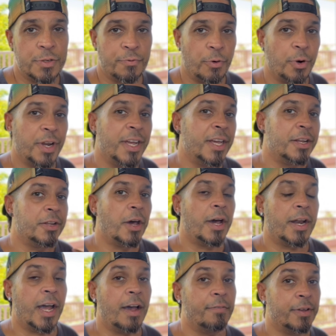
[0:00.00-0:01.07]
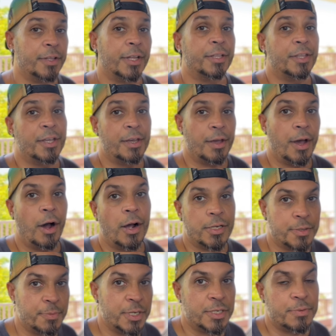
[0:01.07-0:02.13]
for it not having like the
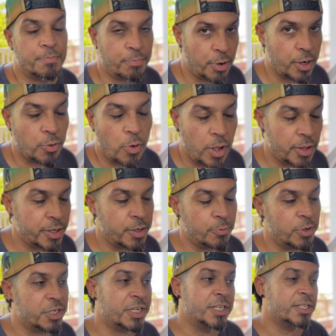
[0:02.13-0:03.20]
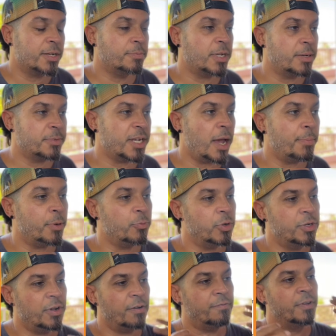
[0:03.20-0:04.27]
awesomest print quality, which can sometimes happen when
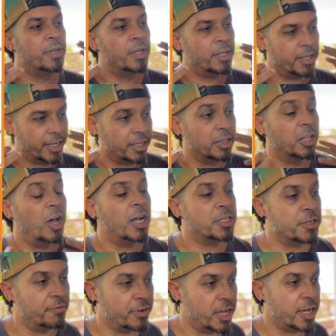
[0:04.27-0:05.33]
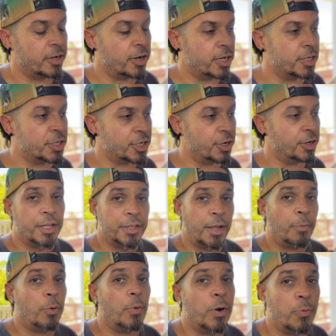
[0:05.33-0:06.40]
you have like lots of ink on a shirt.
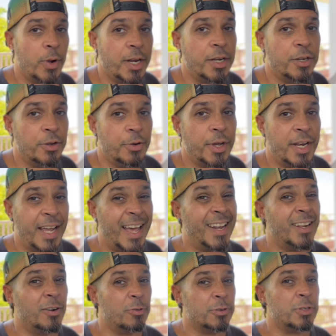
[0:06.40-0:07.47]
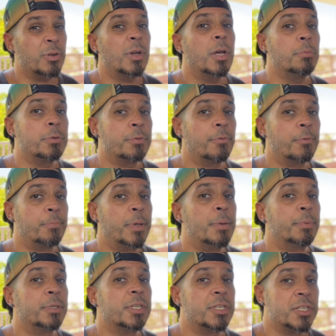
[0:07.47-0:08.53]
Number one way to do it, and it also helps for
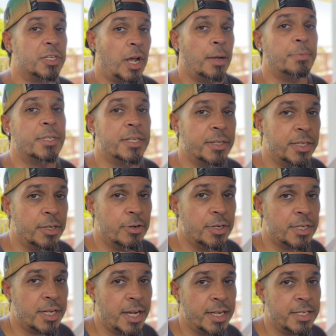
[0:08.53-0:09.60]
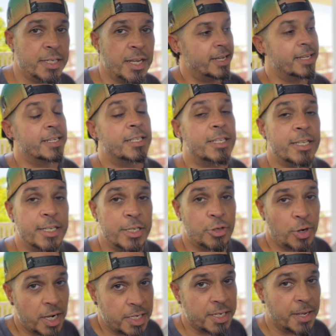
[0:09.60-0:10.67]
people to stop stealing your designs, is to
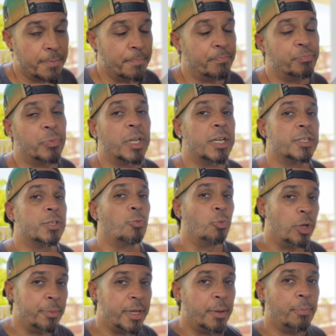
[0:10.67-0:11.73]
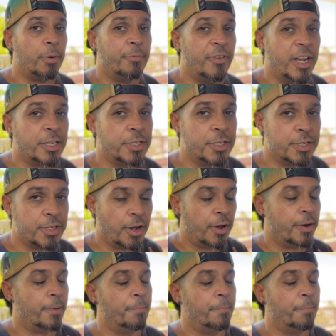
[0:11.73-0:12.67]
distress it, because there will be imperfections on a